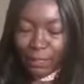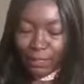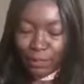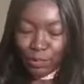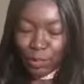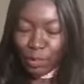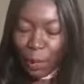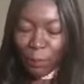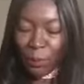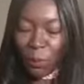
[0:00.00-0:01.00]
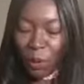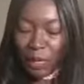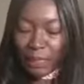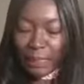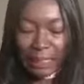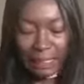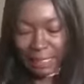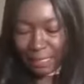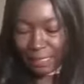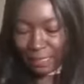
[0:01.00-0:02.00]
So number one
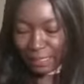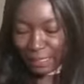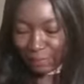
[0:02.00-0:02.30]
is